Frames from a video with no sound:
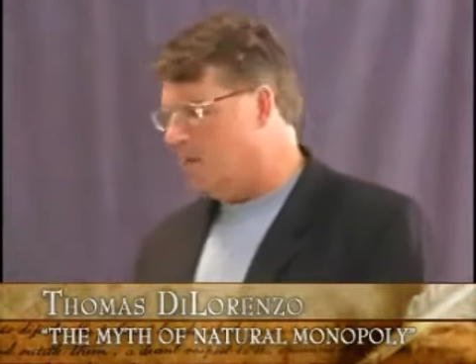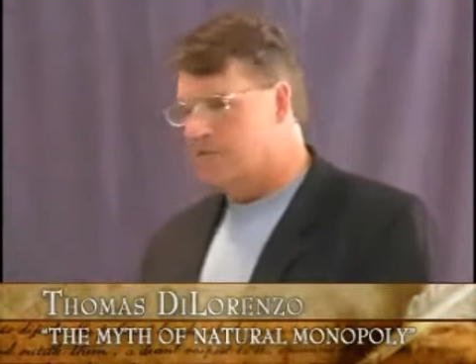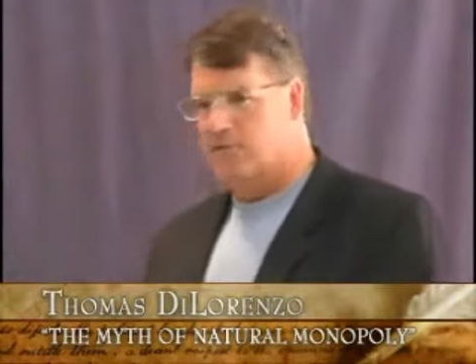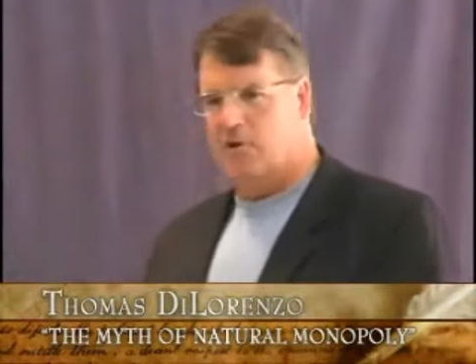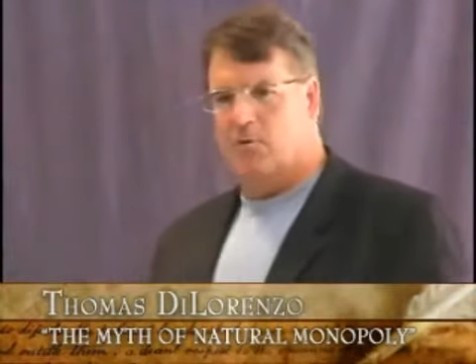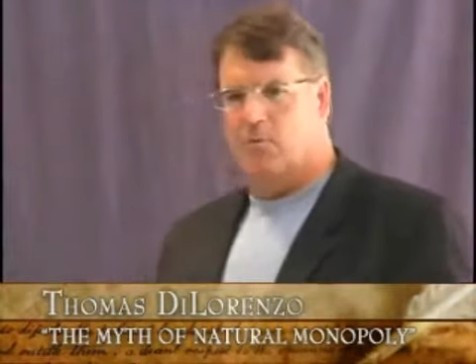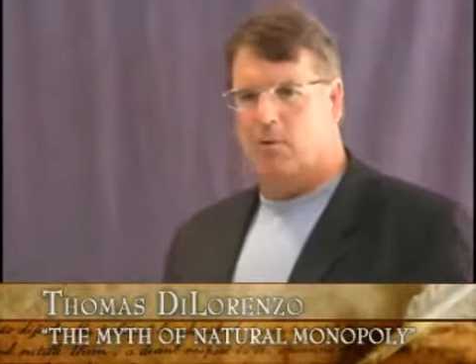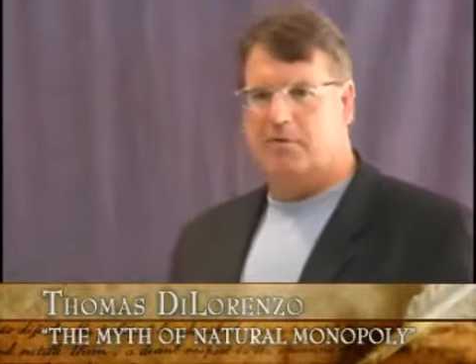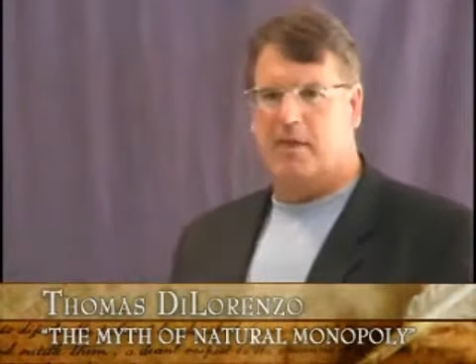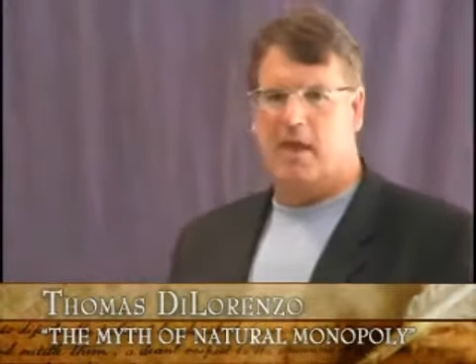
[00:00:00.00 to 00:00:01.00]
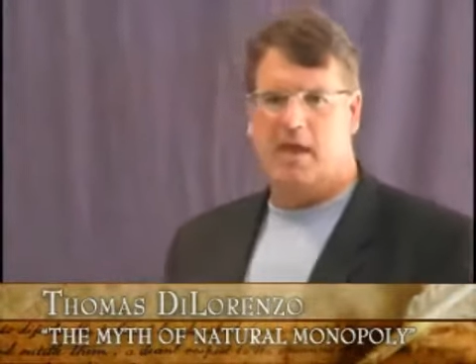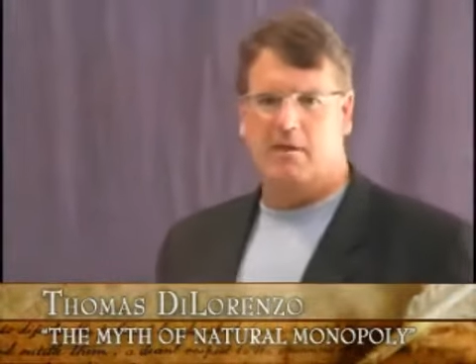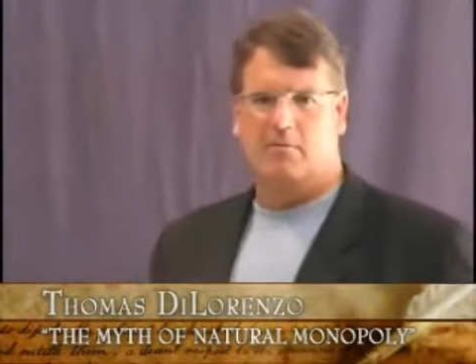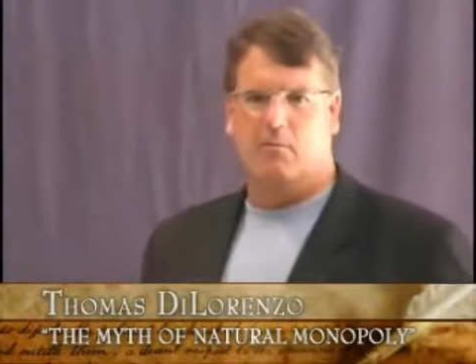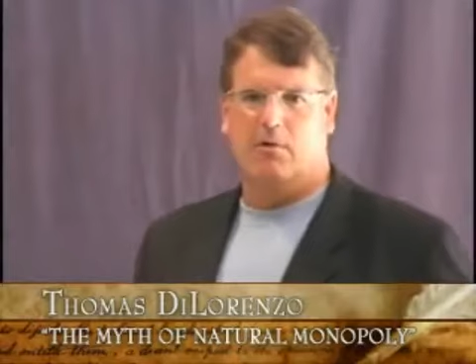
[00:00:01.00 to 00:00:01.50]
And so what they
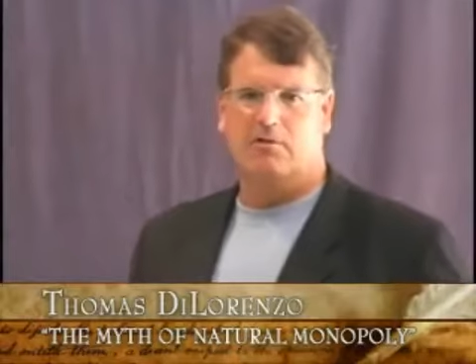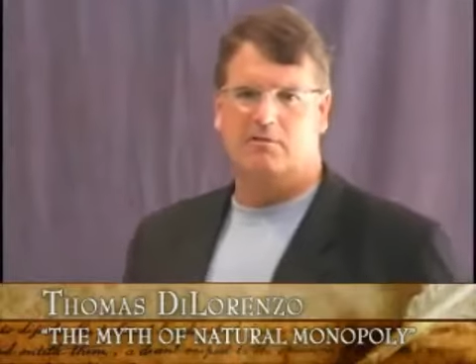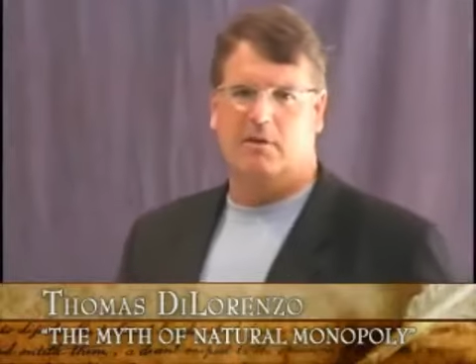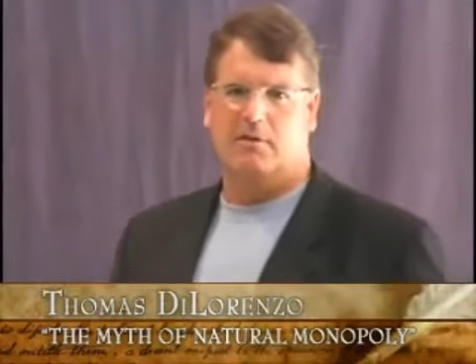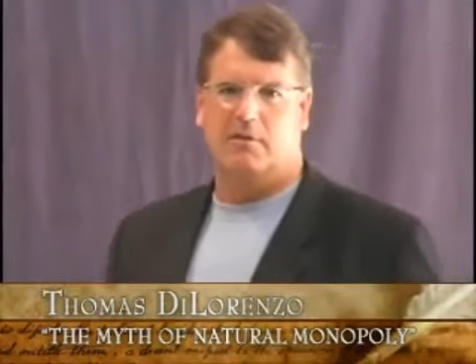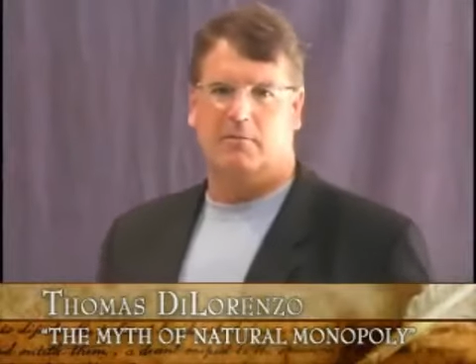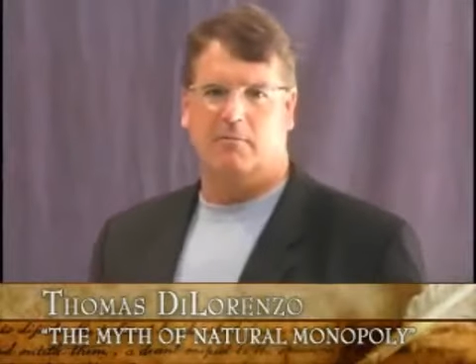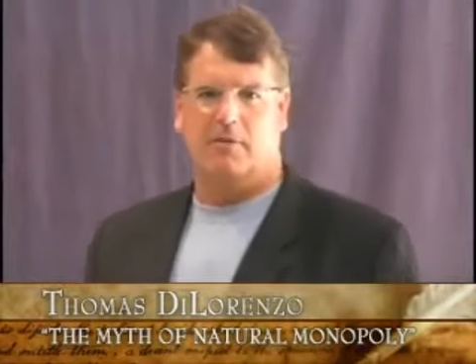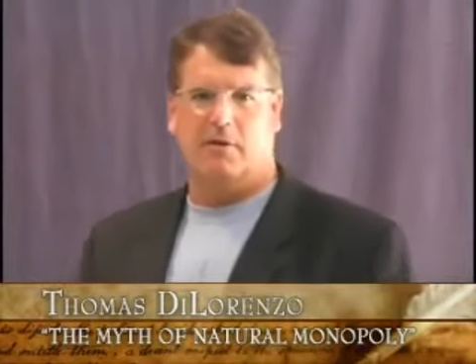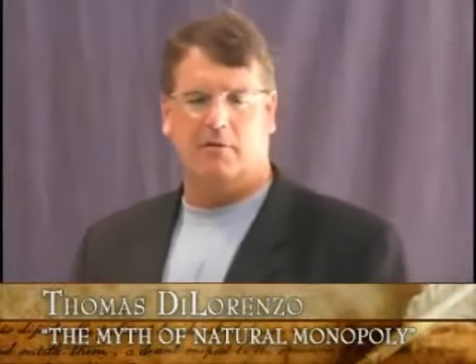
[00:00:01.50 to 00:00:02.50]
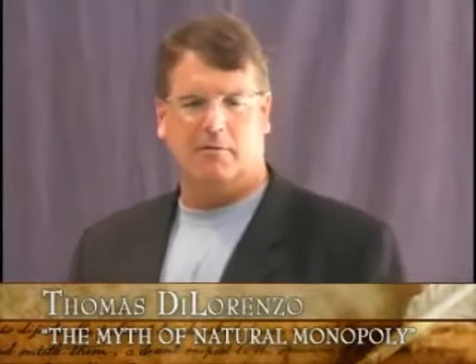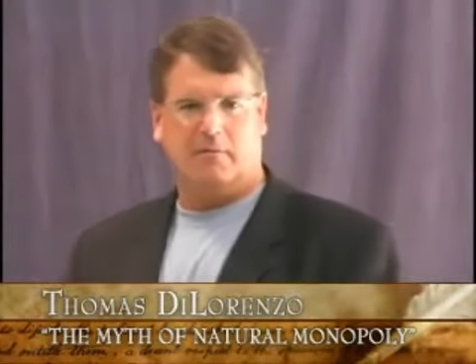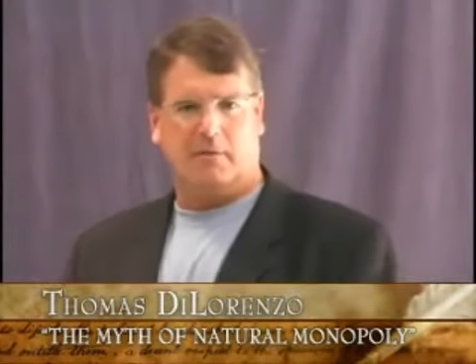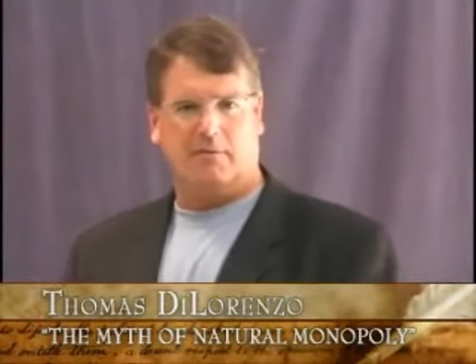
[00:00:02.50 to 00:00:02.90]
had was their